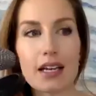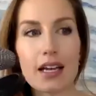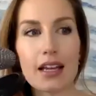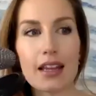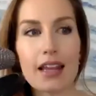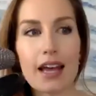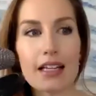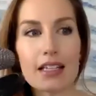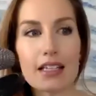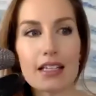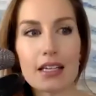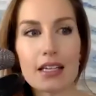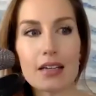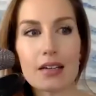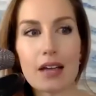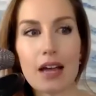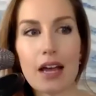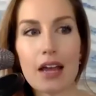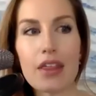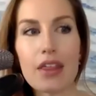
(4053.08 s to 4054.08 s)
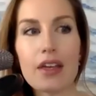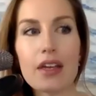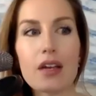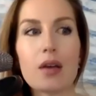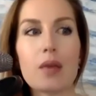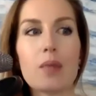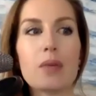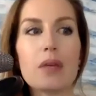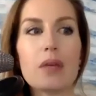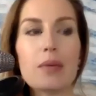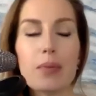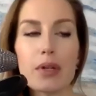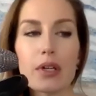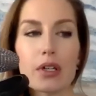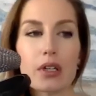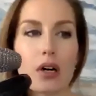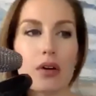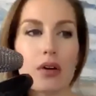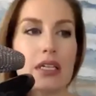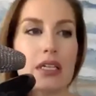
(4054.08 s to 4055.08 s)
I think people are
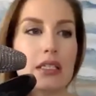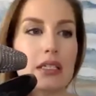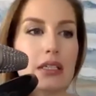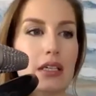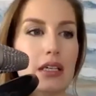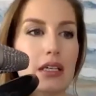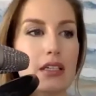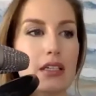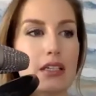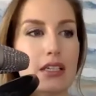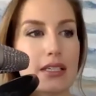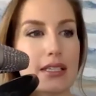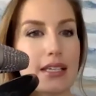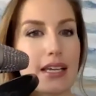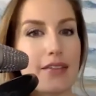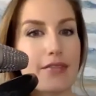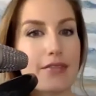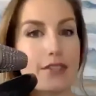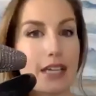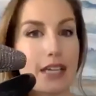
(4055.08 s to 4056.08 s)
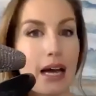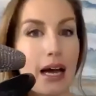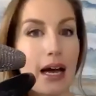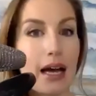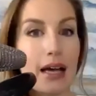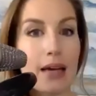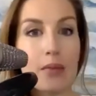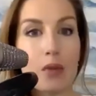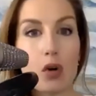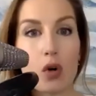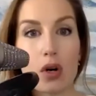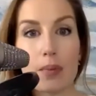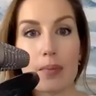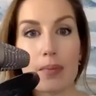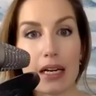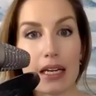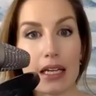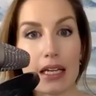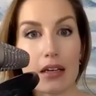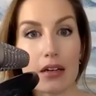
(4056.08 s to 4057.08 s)
always looking to save time or
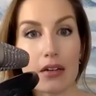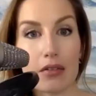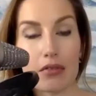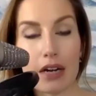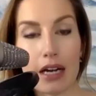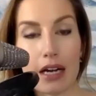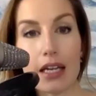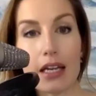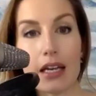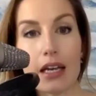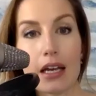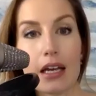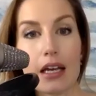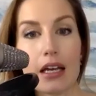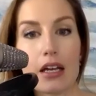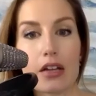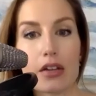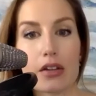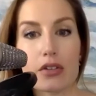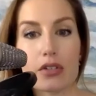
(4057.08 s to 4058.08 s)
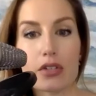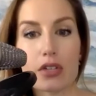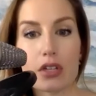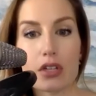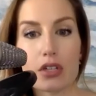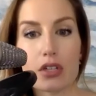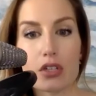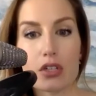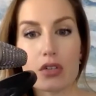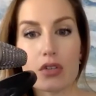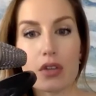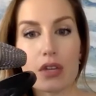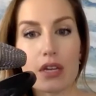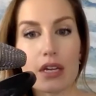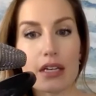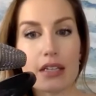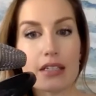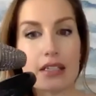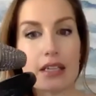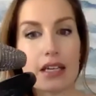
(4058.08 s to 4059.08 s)
money, right? Yeah. Those are the two
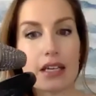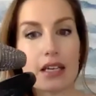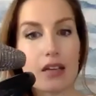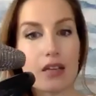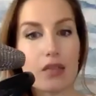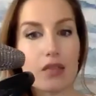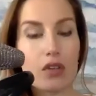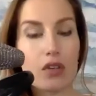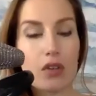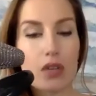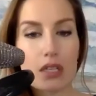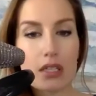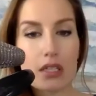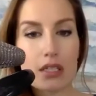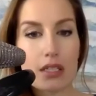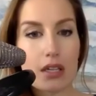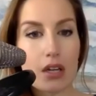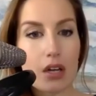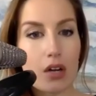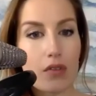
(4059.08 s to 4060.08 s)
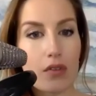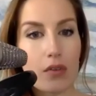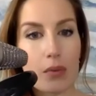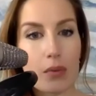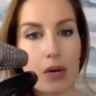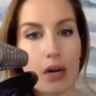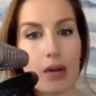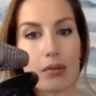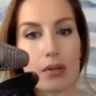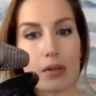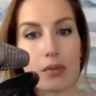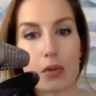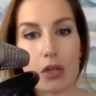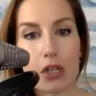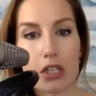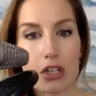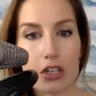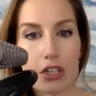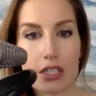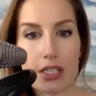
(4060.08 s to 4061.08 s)
things. Like if you can solve a problem where
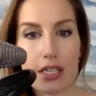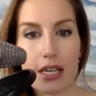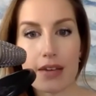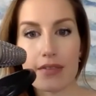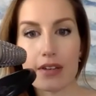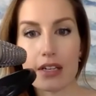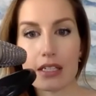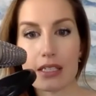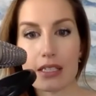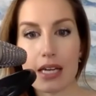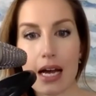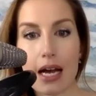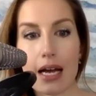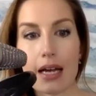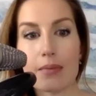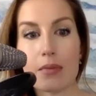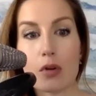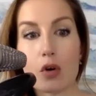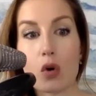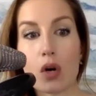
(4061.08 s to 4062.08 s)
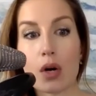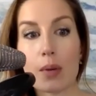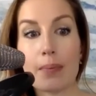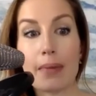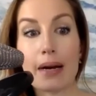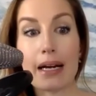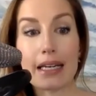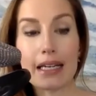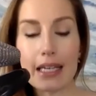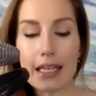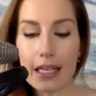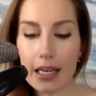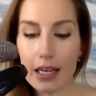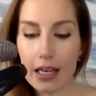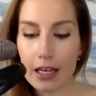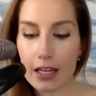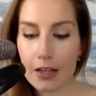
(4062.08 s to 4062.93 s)
you're saving time or money,